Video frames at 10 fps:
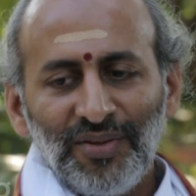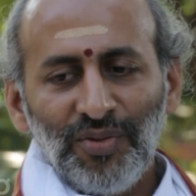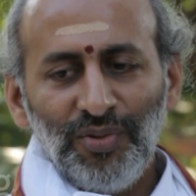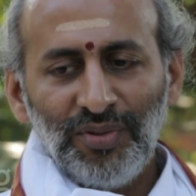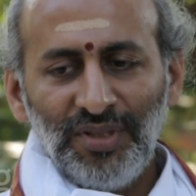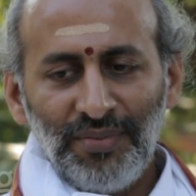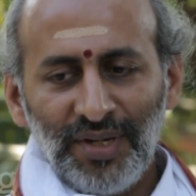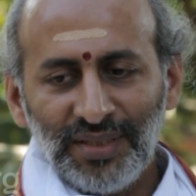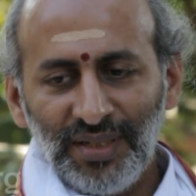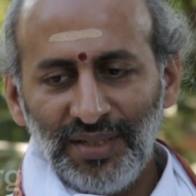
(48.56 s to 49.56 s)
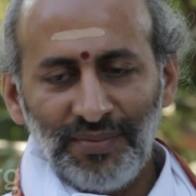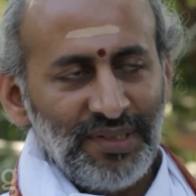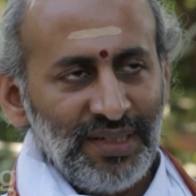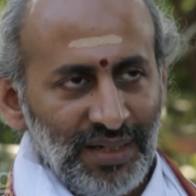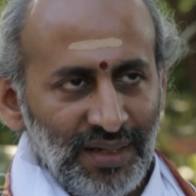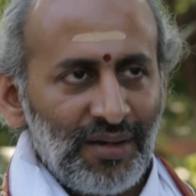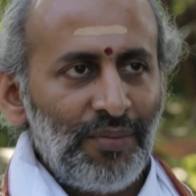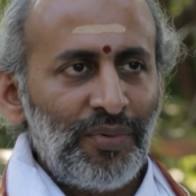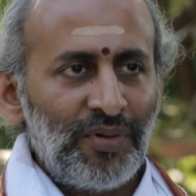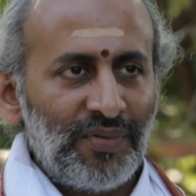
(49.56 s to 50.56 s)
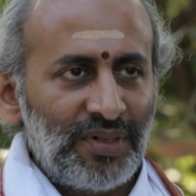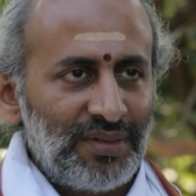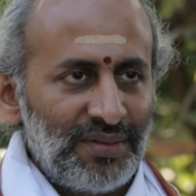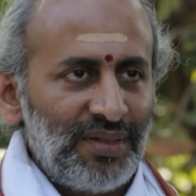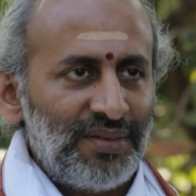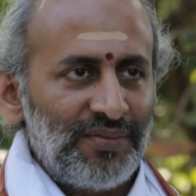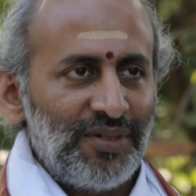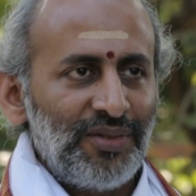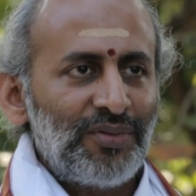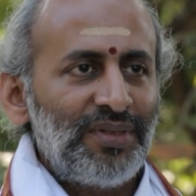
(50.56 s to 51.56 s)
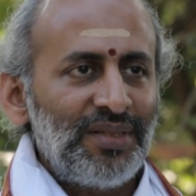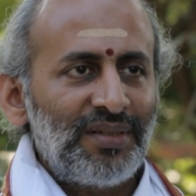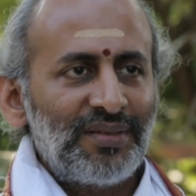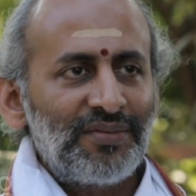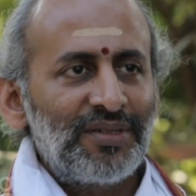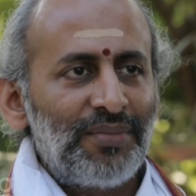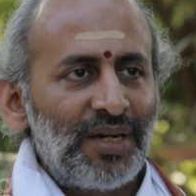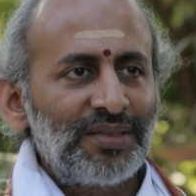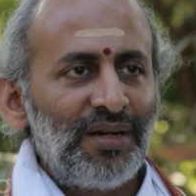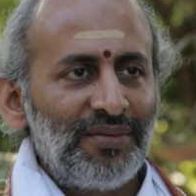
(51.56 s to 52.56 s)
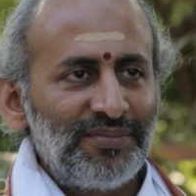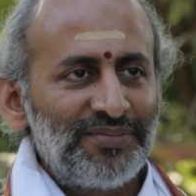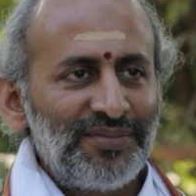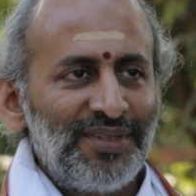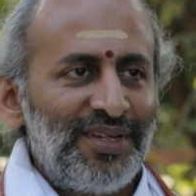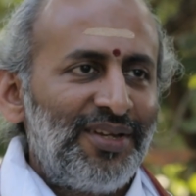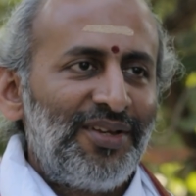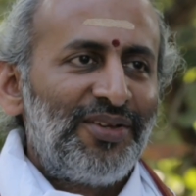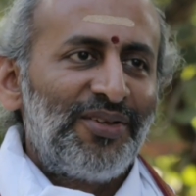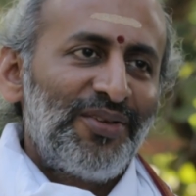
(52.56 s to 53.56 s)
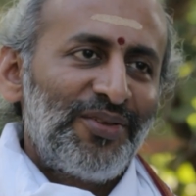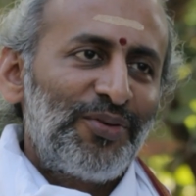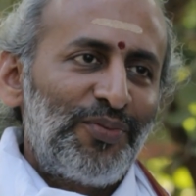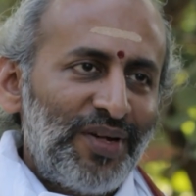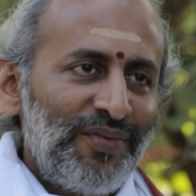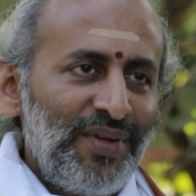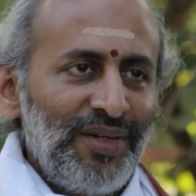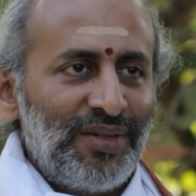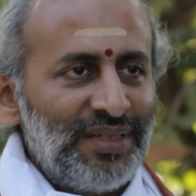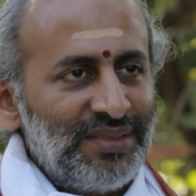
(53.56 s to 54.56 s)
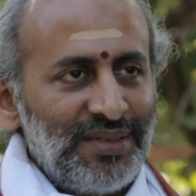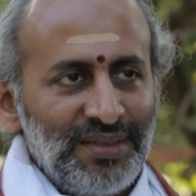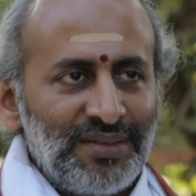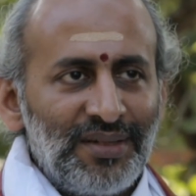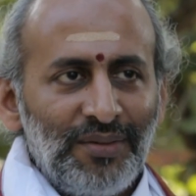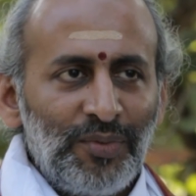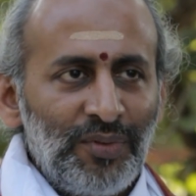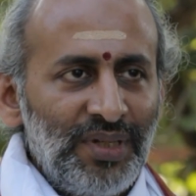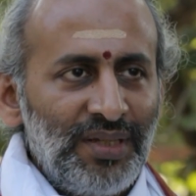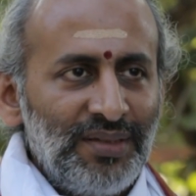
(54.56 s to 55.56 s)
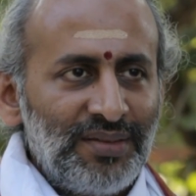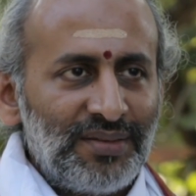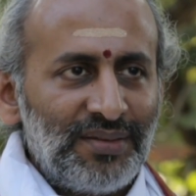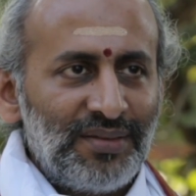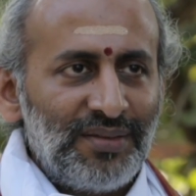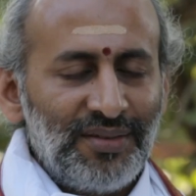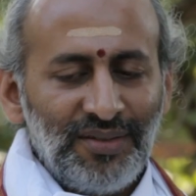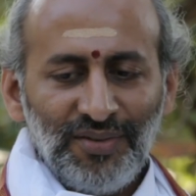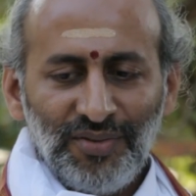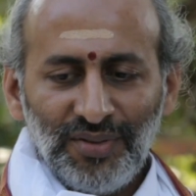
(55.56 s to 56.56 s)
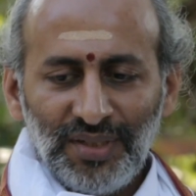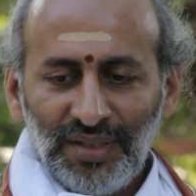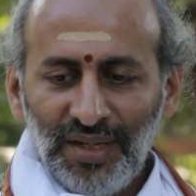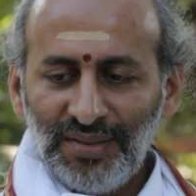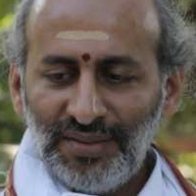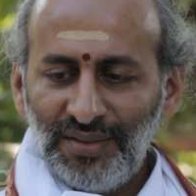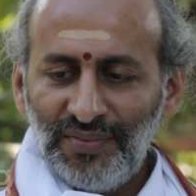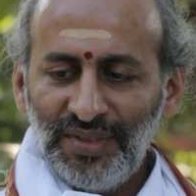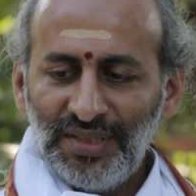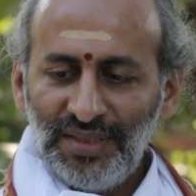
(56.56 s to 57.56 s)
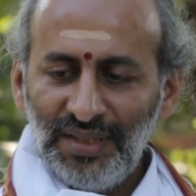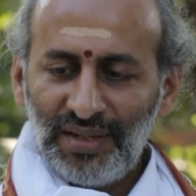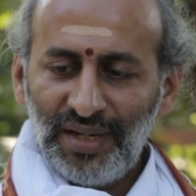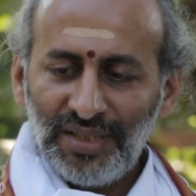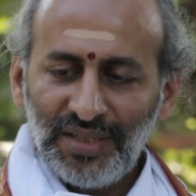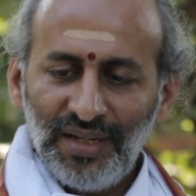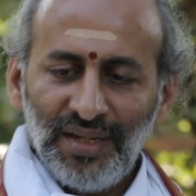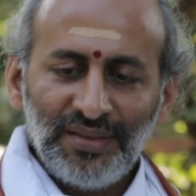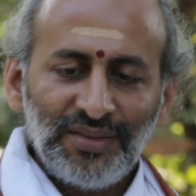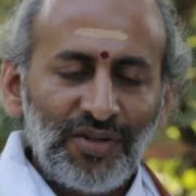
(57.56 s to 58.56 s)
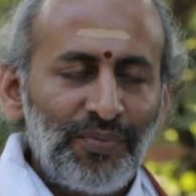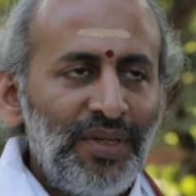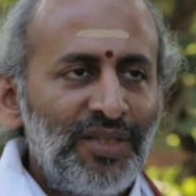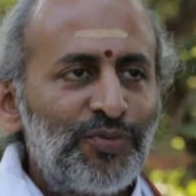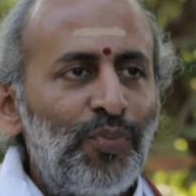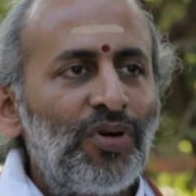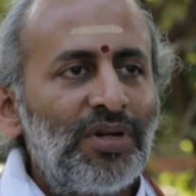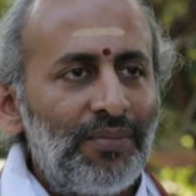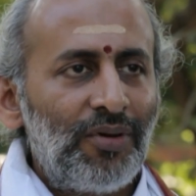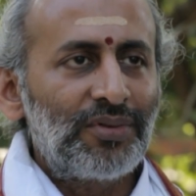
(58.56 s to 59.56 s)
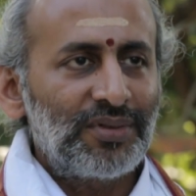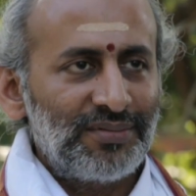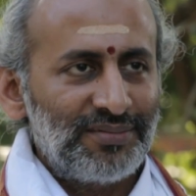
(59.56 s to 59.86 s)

So, Yuktibhasa is basically a compound word. There is a word Yukti, there is a word Bhasha. So, one way to understand this compound is, so the text in which the rationales are being spoken about,